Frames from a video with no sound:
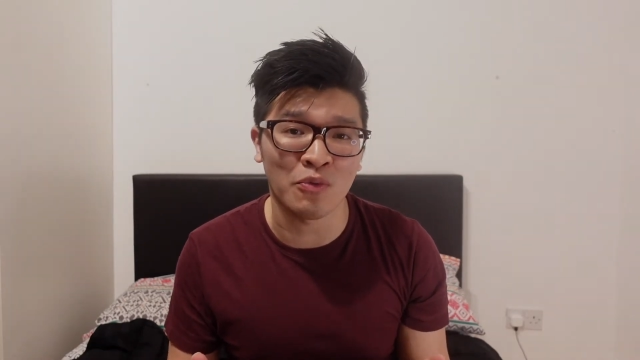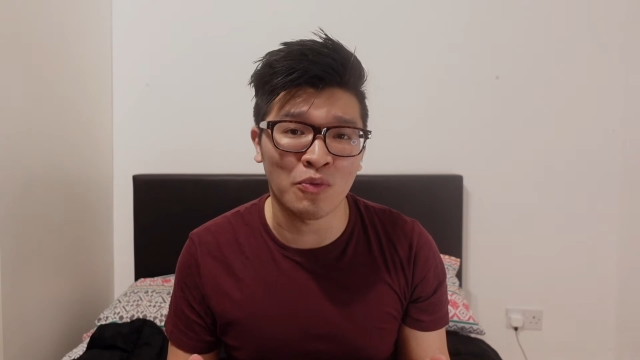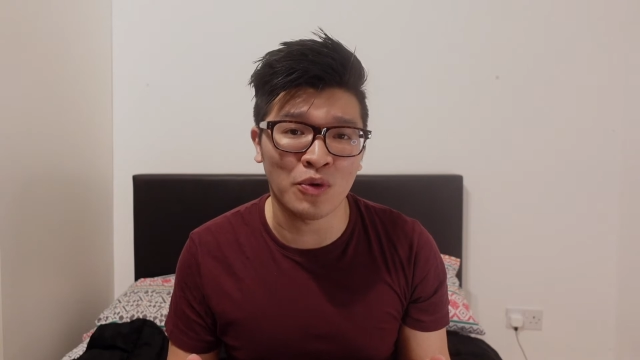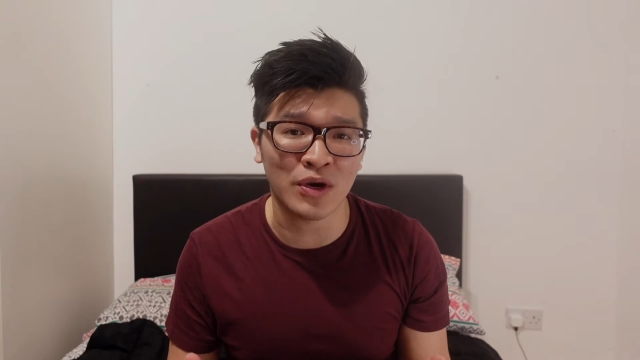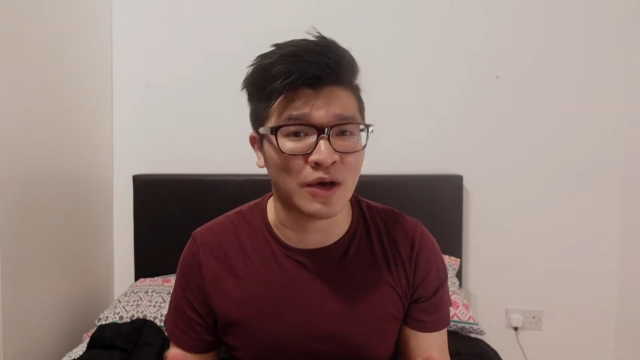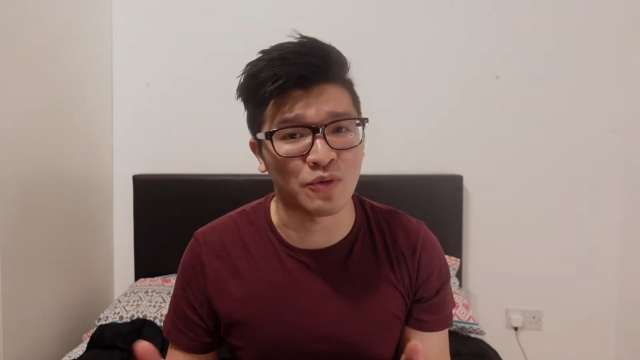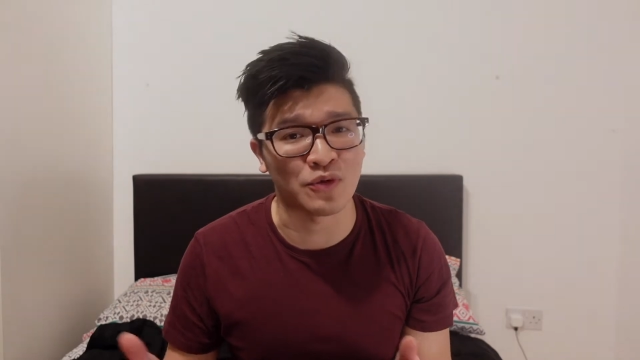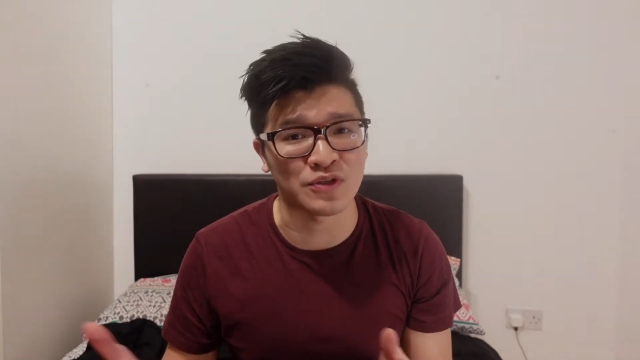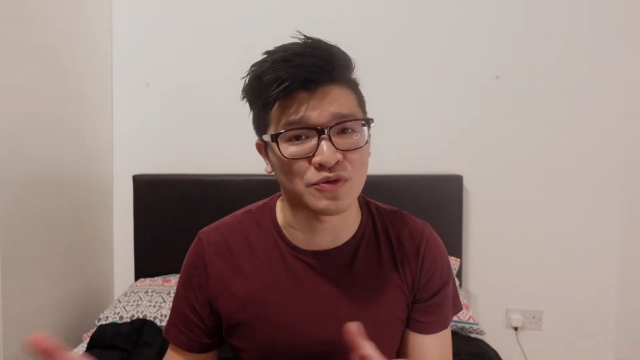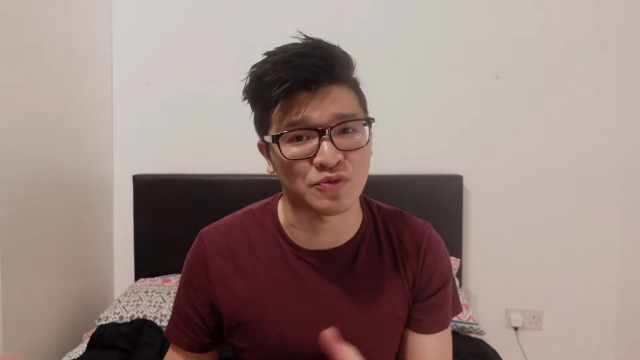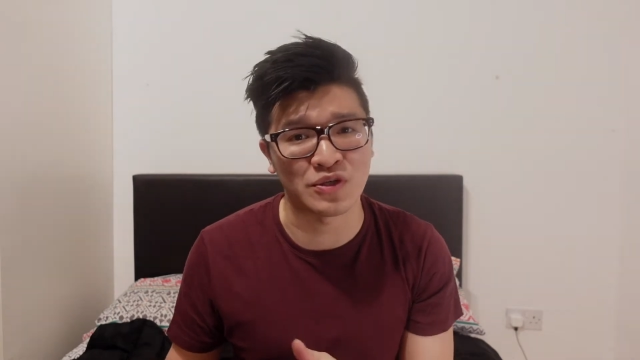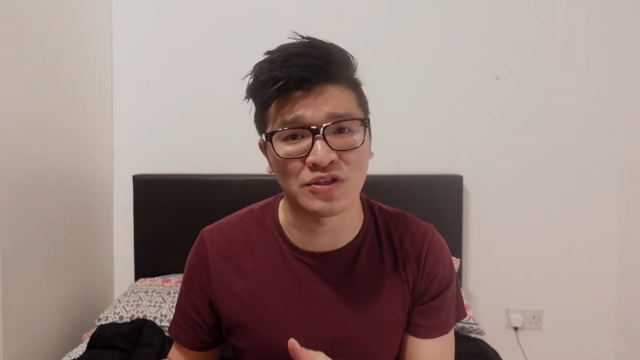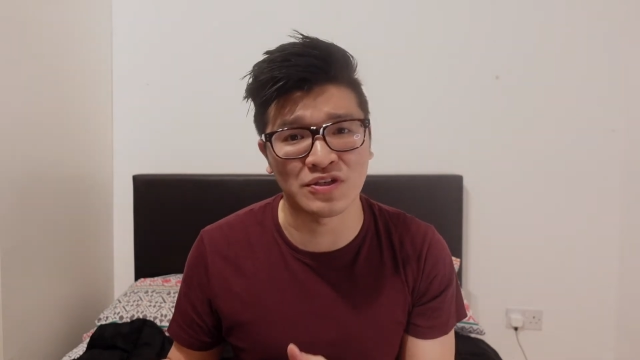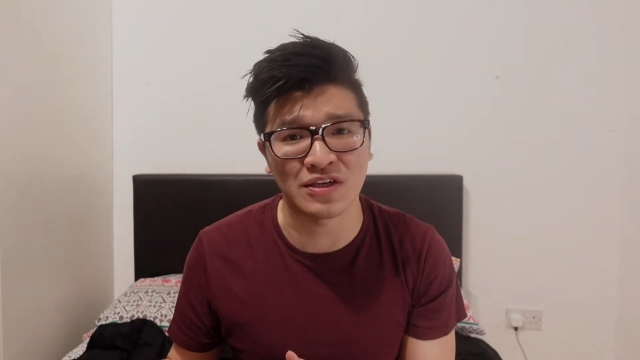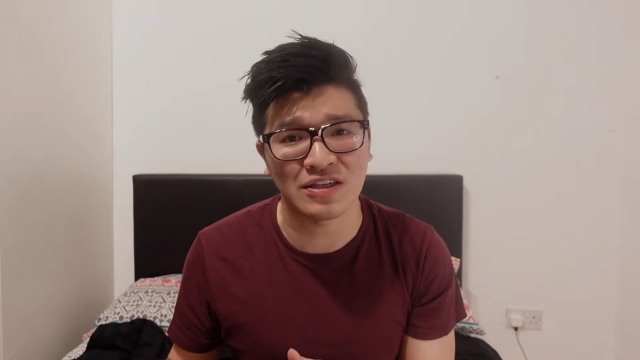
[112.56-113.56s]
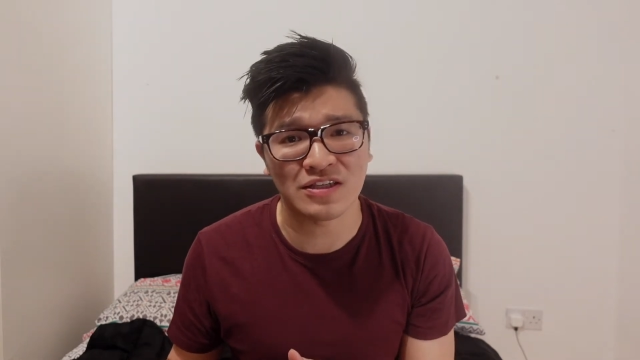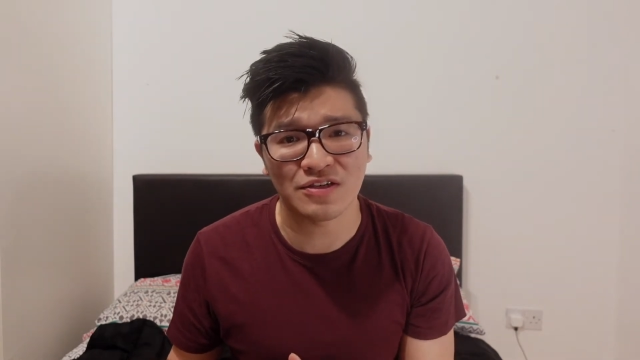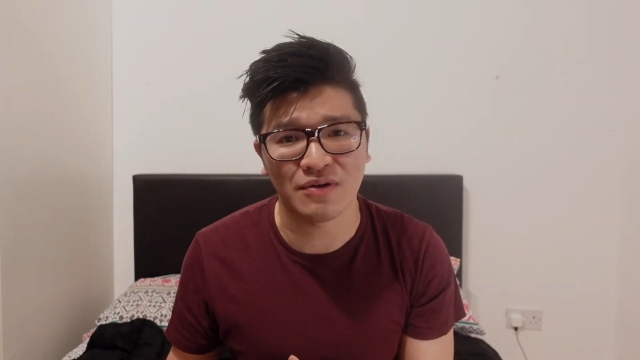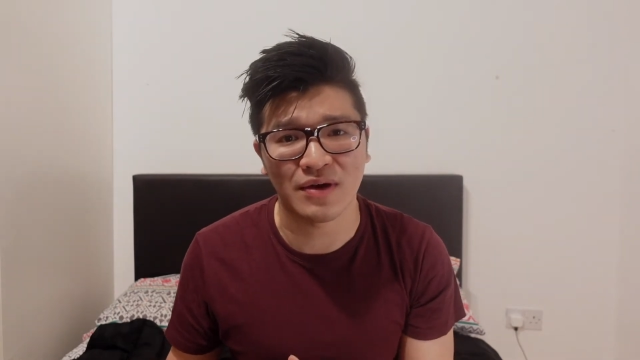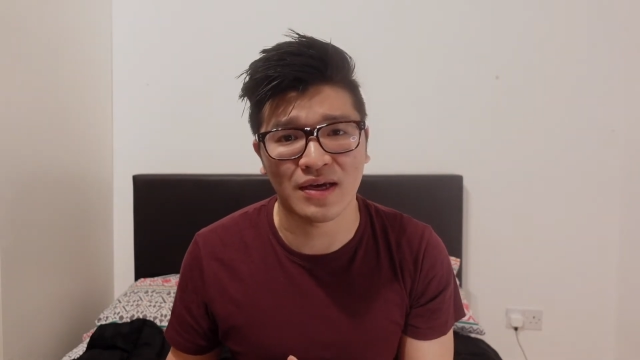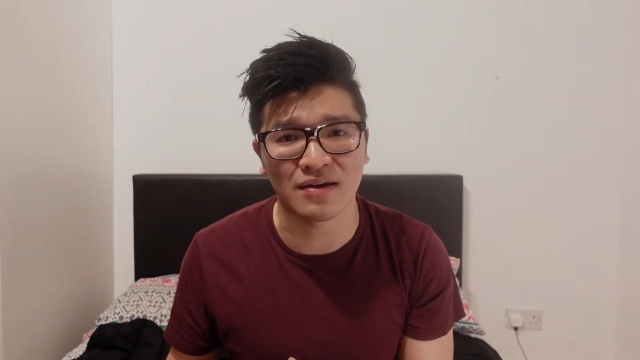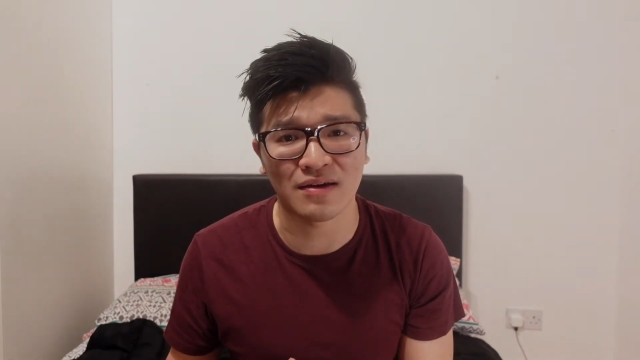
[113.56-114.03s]
what I was originally
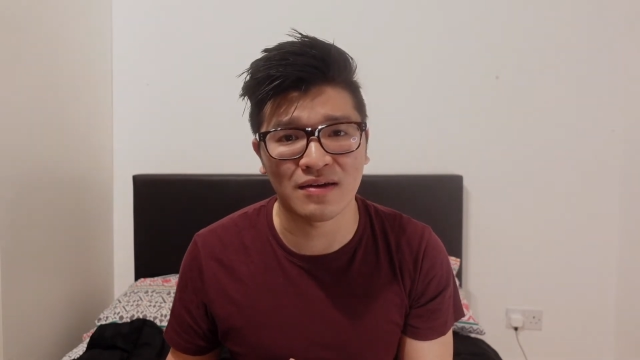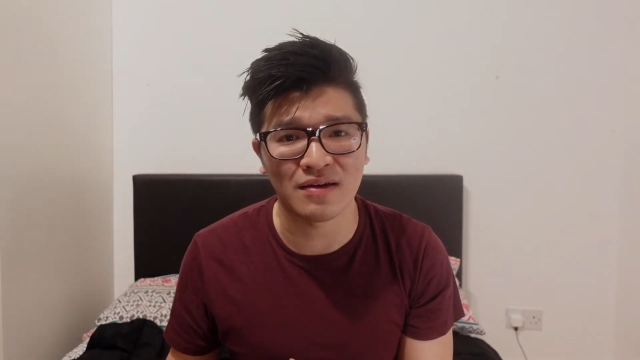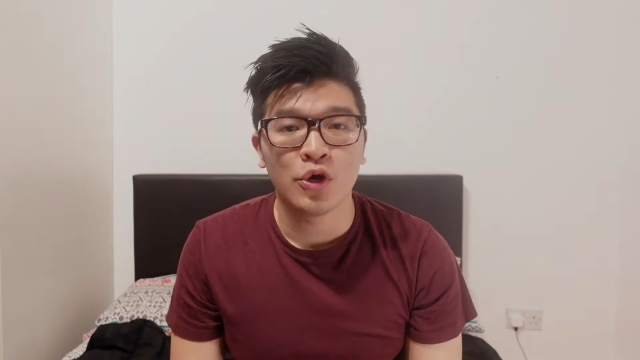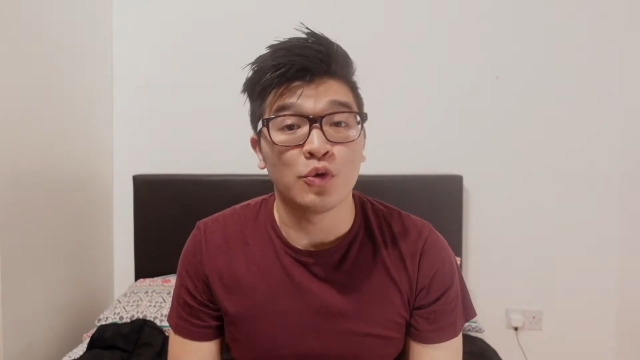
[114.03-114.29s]
doing.